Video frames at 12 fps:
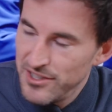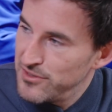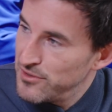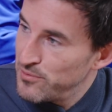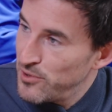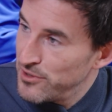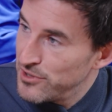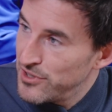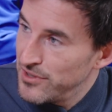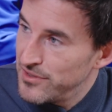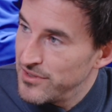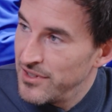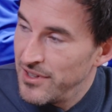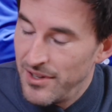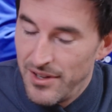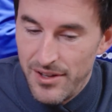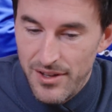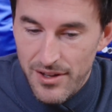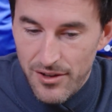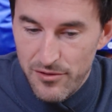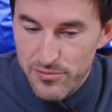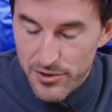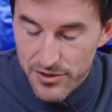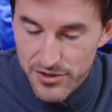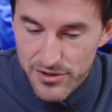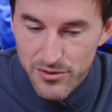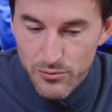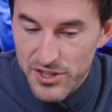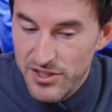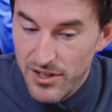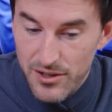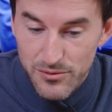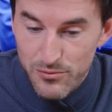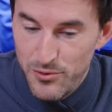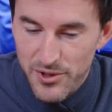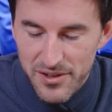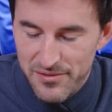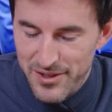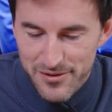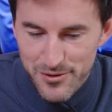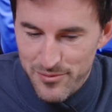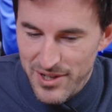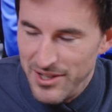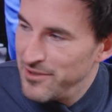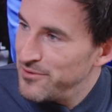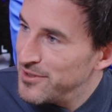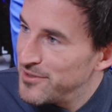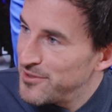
years of production, which I would have never believed.